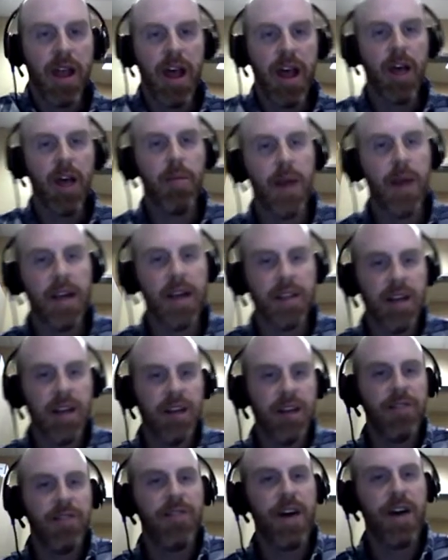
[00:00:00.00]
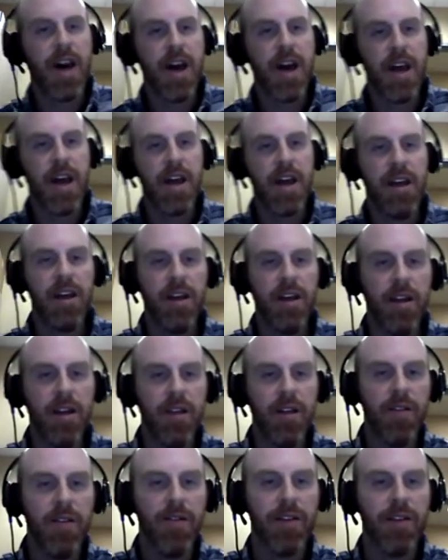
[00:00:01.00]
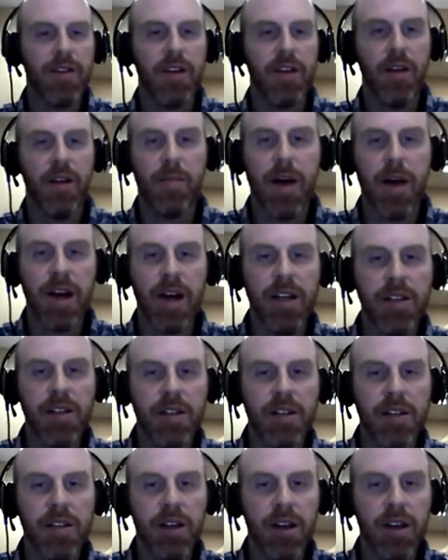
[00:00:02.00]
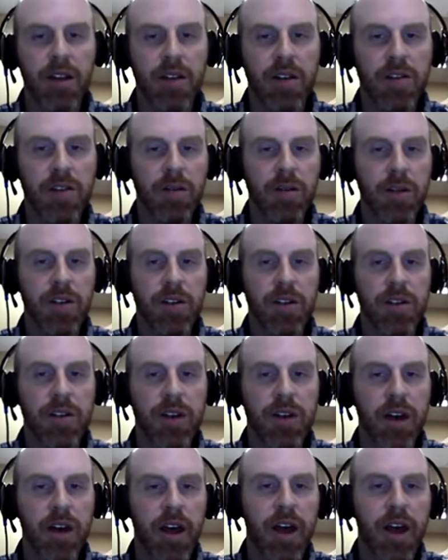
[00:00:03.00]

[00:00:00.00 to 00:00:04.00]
help identify the cell bodies in these images.